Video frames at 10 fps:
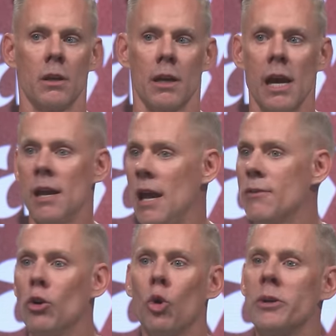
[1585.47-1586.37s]
Okay?
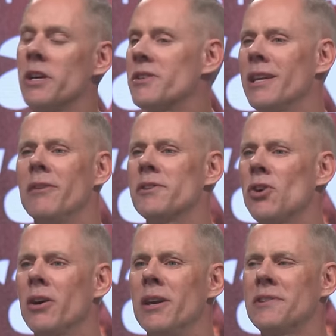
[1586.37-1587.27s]
And the Lord doesn't give us
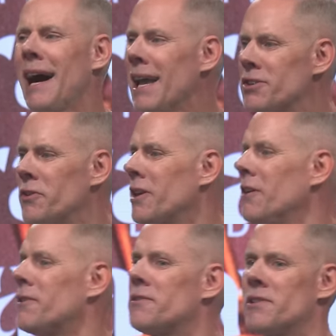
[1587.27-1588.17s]
all gifts. I asked for the
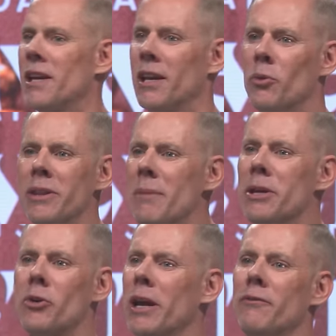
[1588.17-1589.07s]
gift of singing. Wouldn't that be
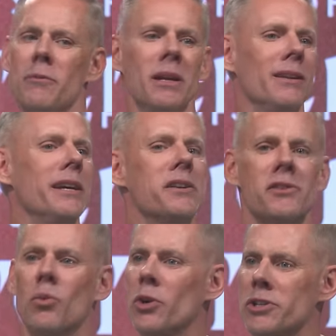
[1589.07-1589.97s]
great for me to lead us
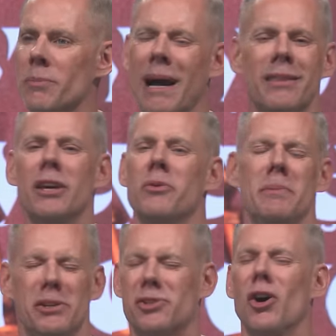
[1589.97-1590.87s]
in worship? I think it would
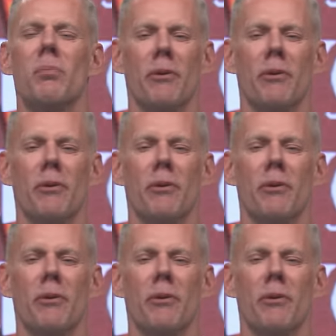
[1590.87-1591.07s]
be so